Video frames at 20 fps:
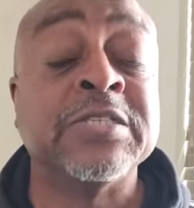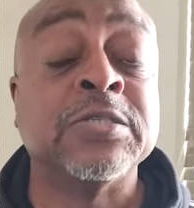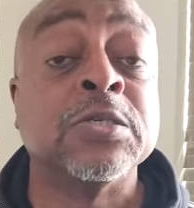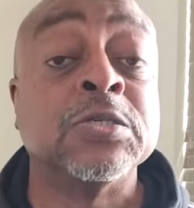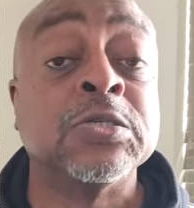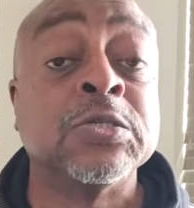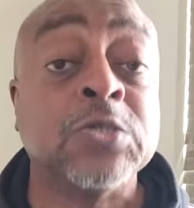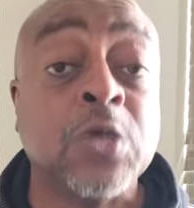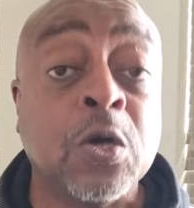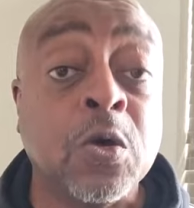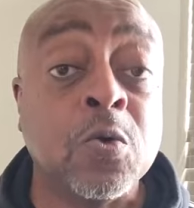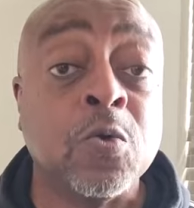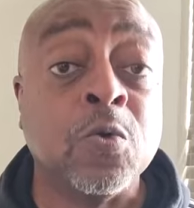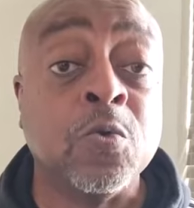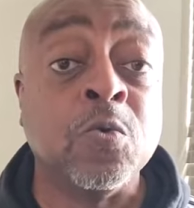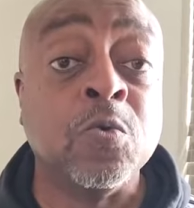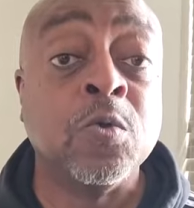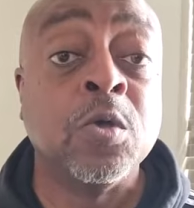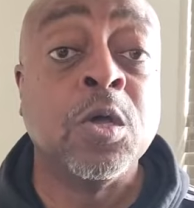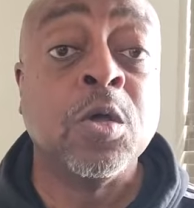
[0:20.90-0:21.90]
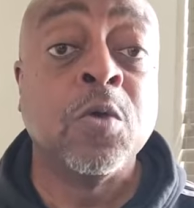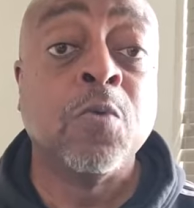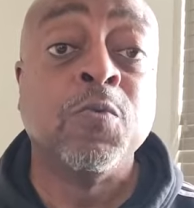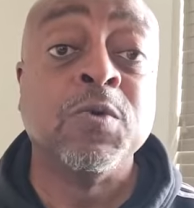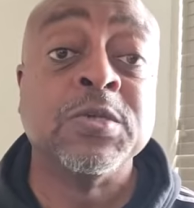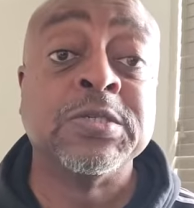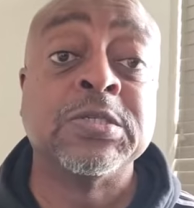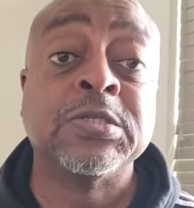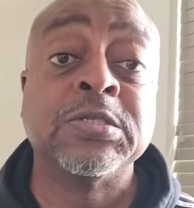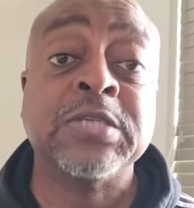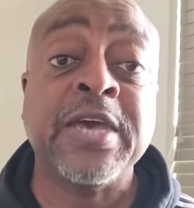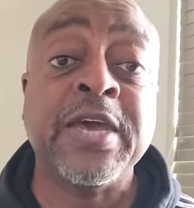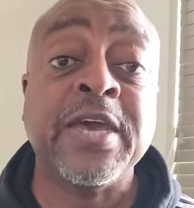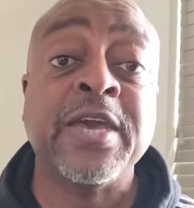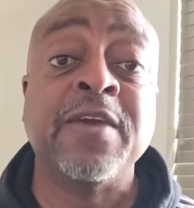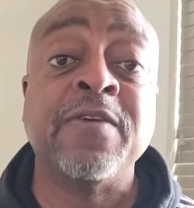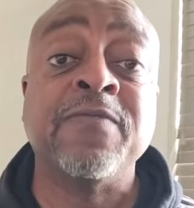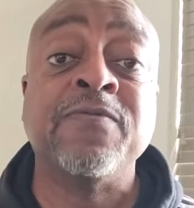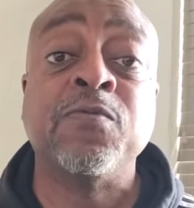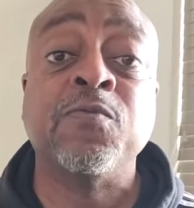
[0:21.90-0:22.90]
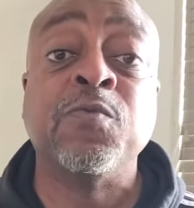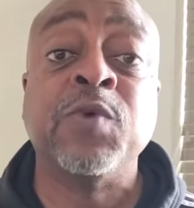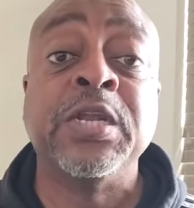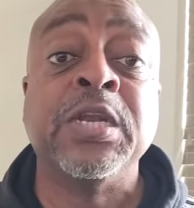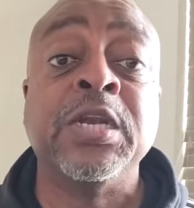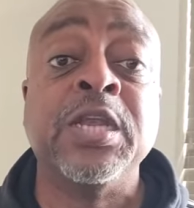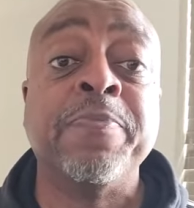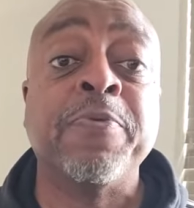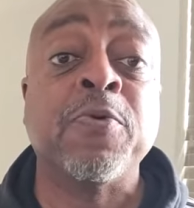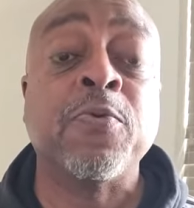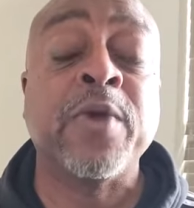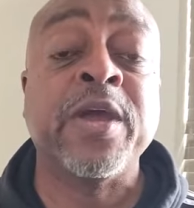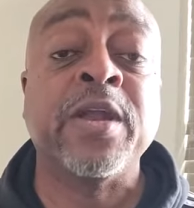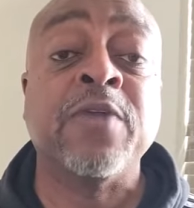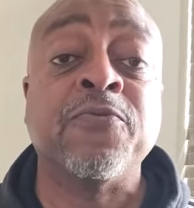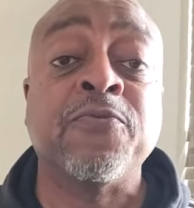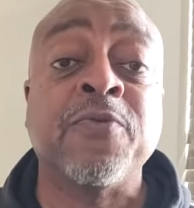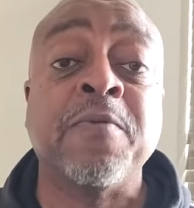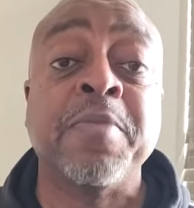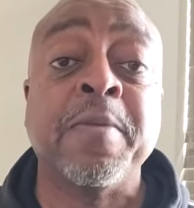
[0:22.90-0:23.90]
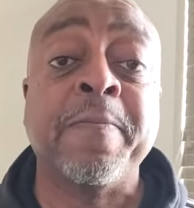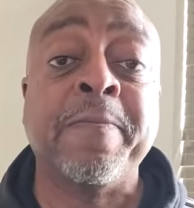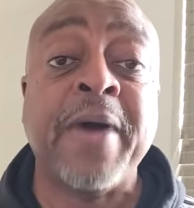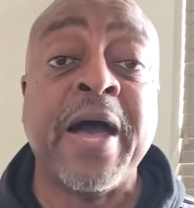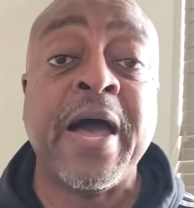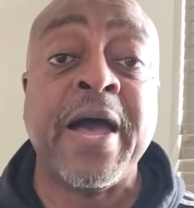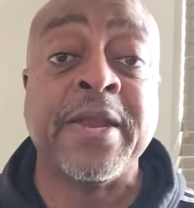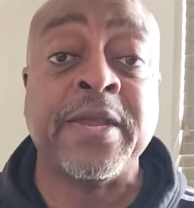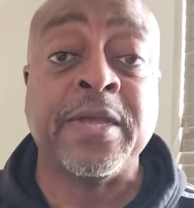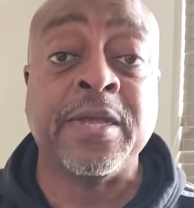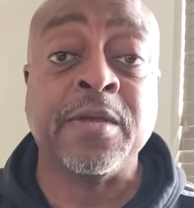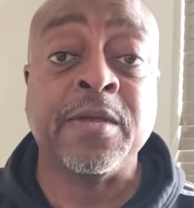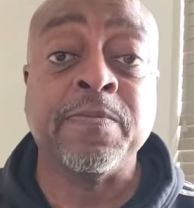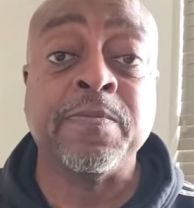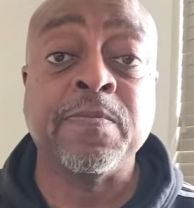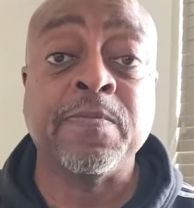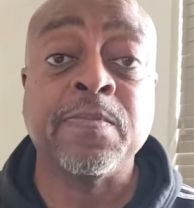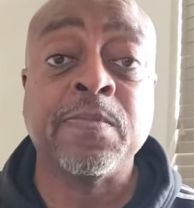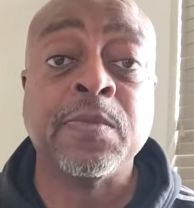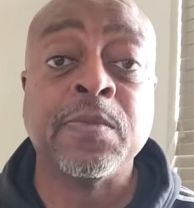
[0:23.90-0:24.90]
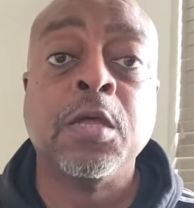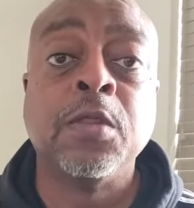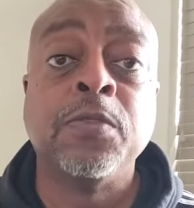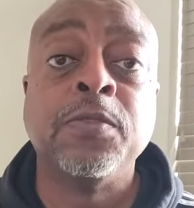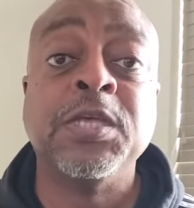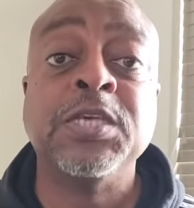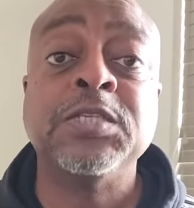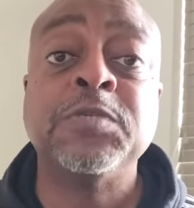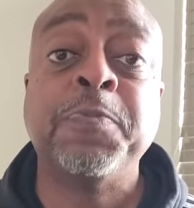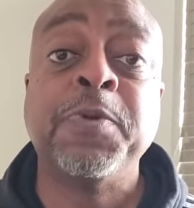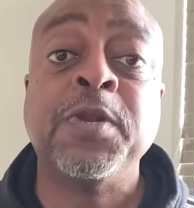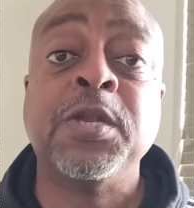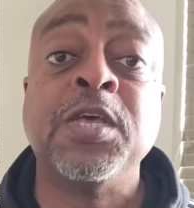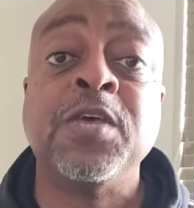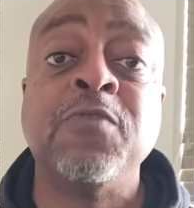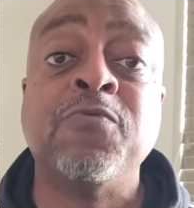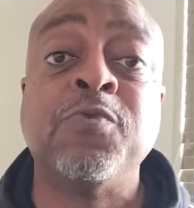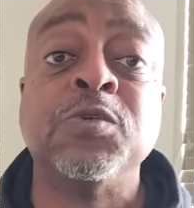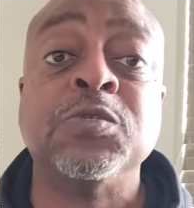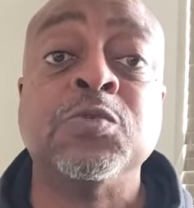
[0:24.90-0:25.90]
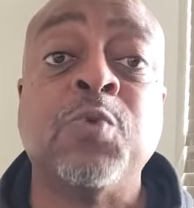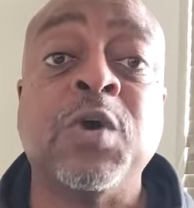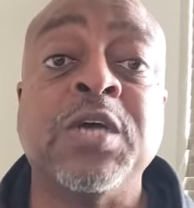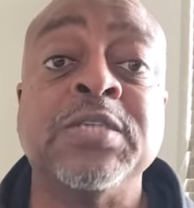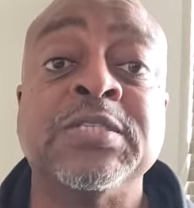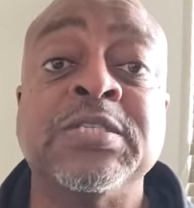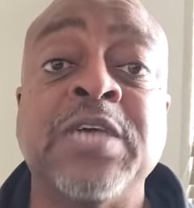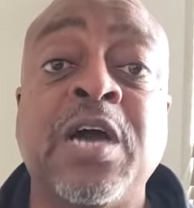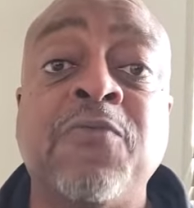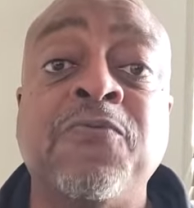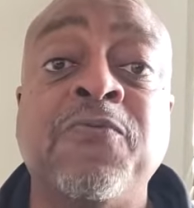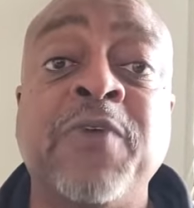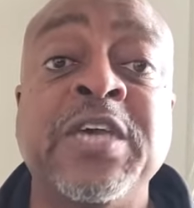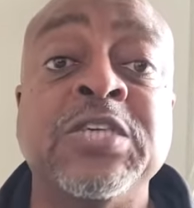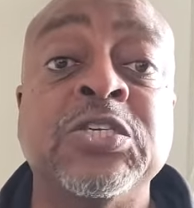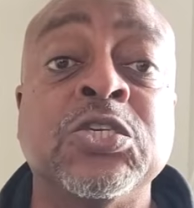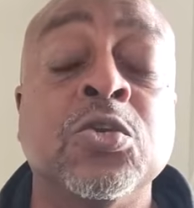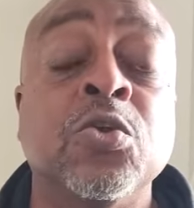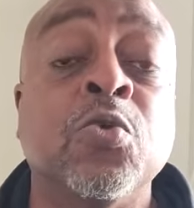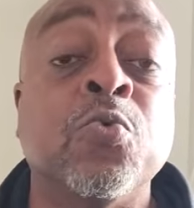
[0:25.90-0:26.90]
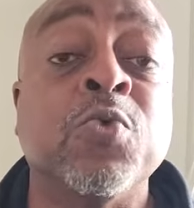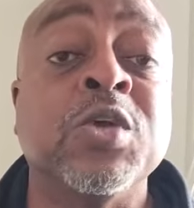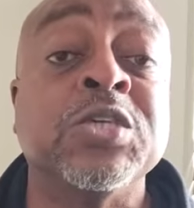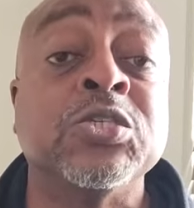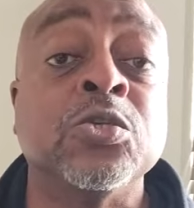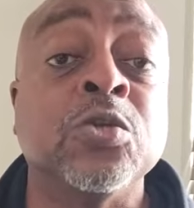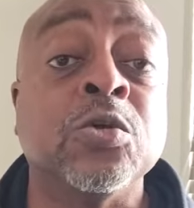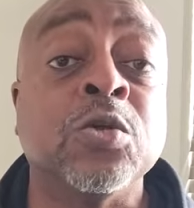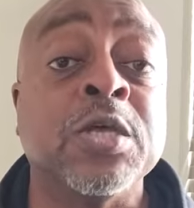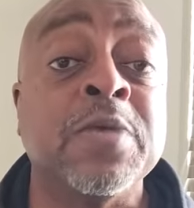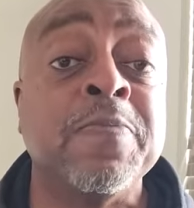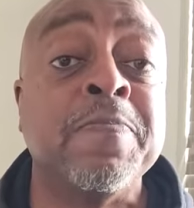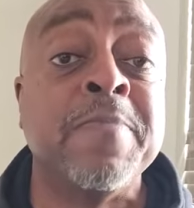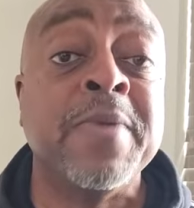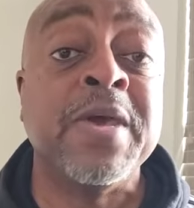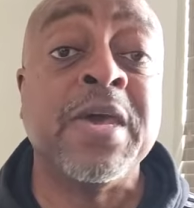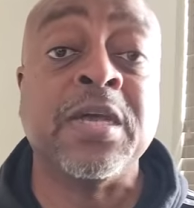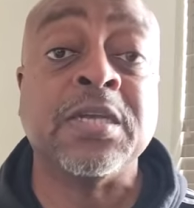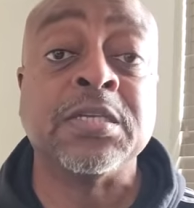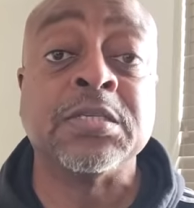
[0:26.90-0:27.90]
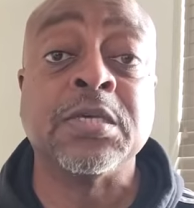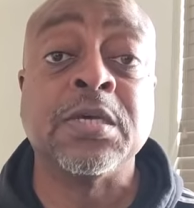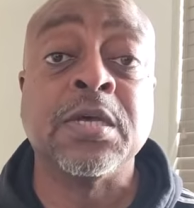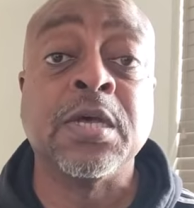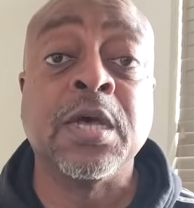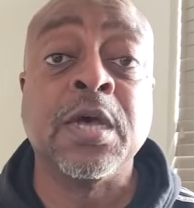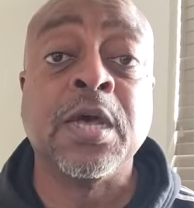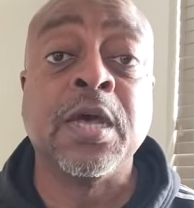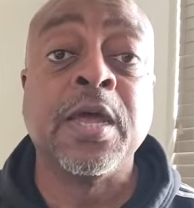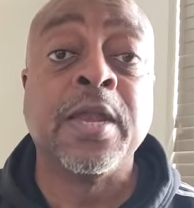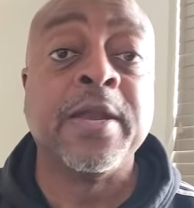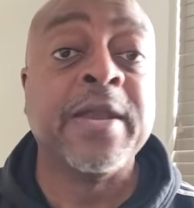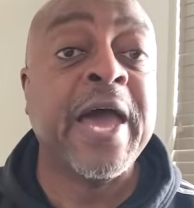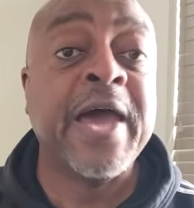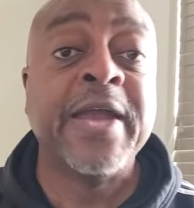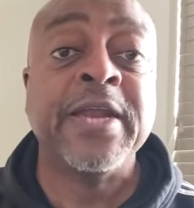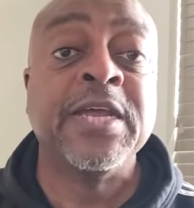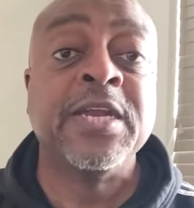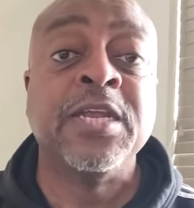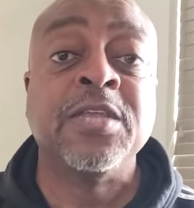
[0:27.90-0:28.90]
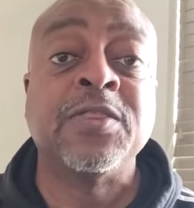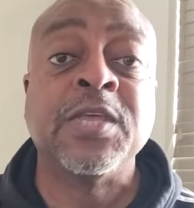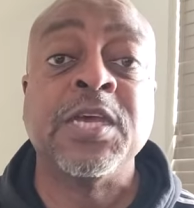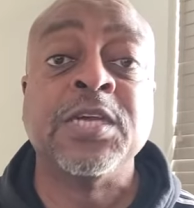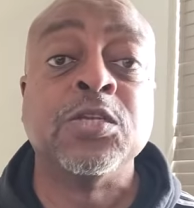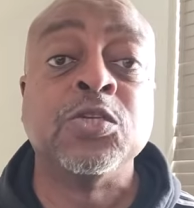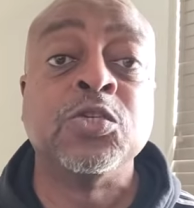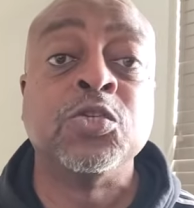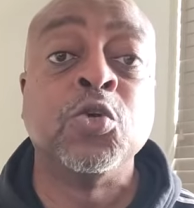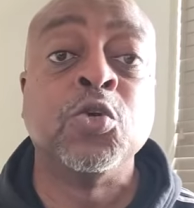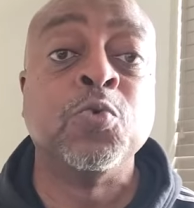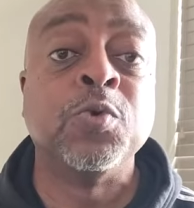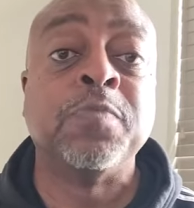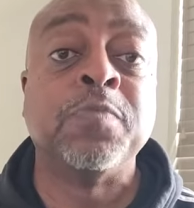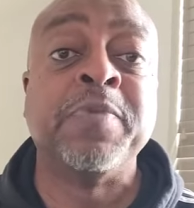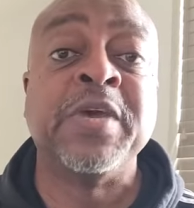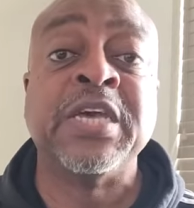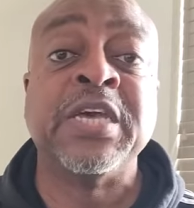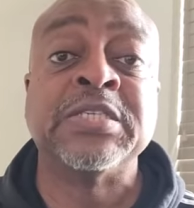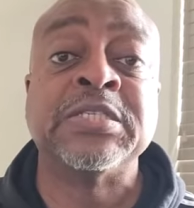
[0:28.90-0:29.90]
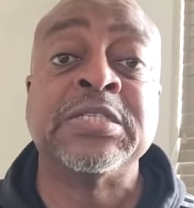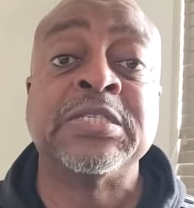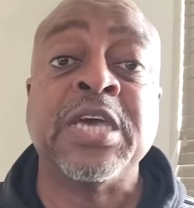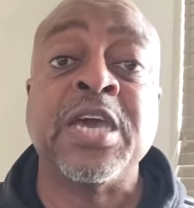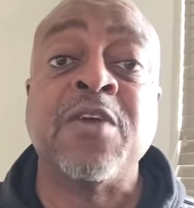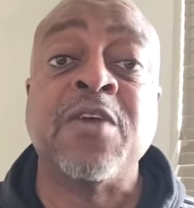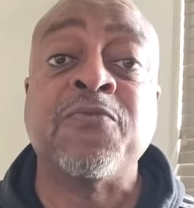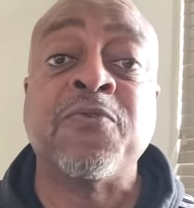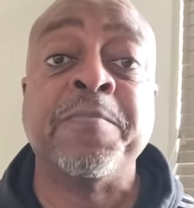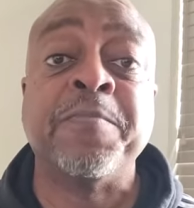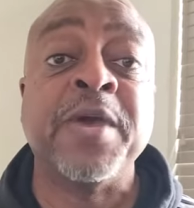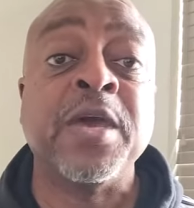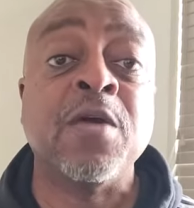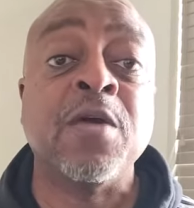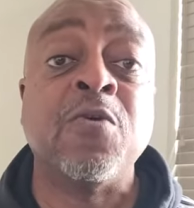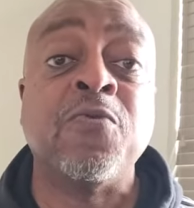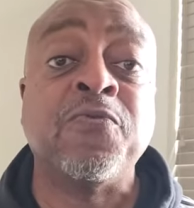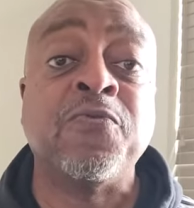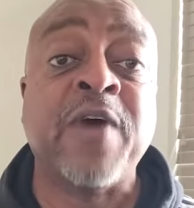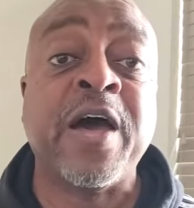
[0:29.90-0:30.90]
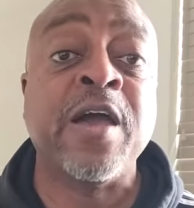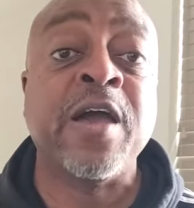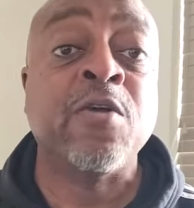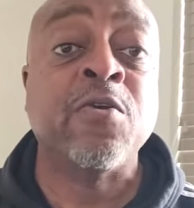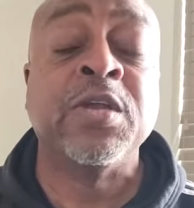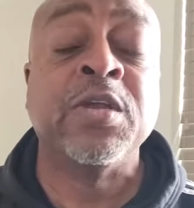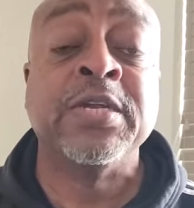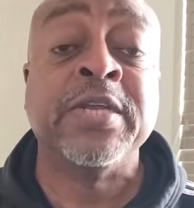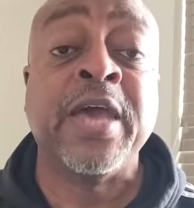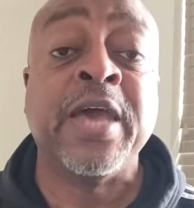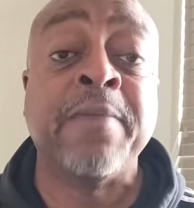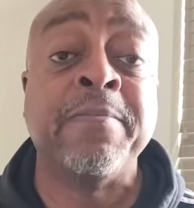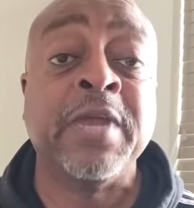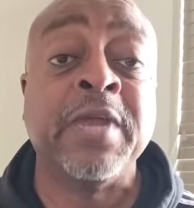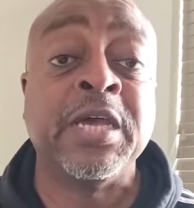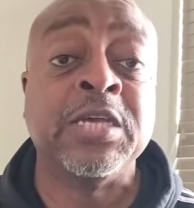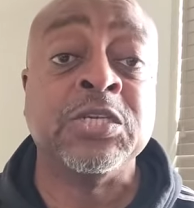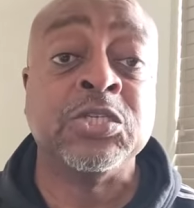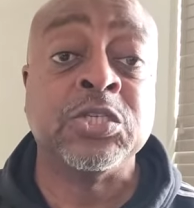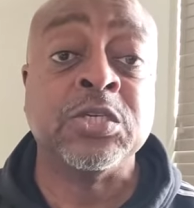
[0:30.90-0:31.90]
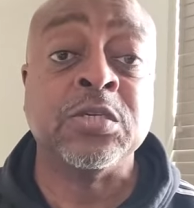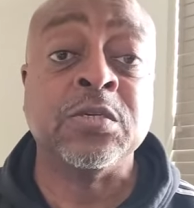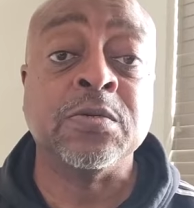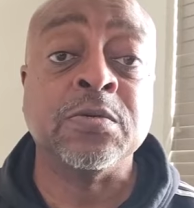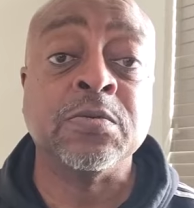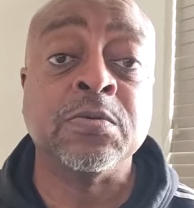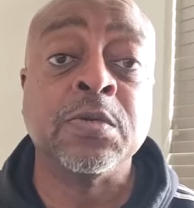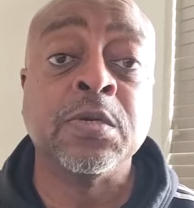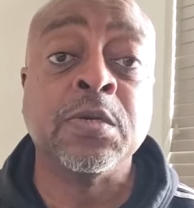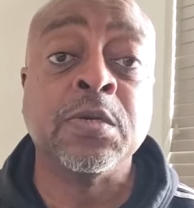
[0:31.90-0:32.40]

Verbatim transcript: as the soul, was saved when liberated from the body. This belief was what salvation originally meant not anything to do with being saved from hellfire and damnation.